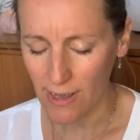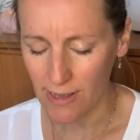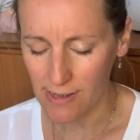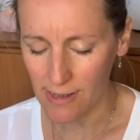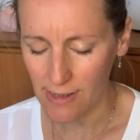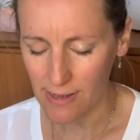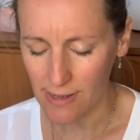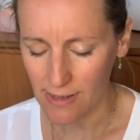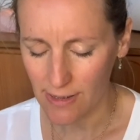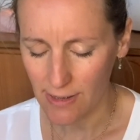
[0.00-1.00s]
is it
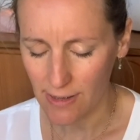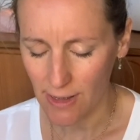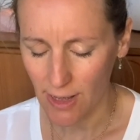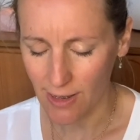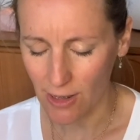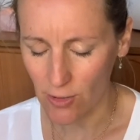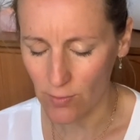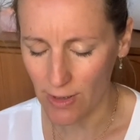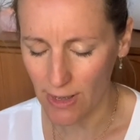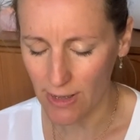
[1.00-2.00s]
that you
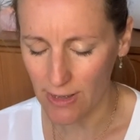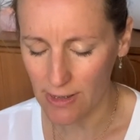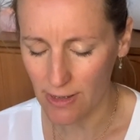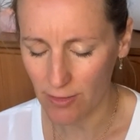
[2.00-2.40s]
need?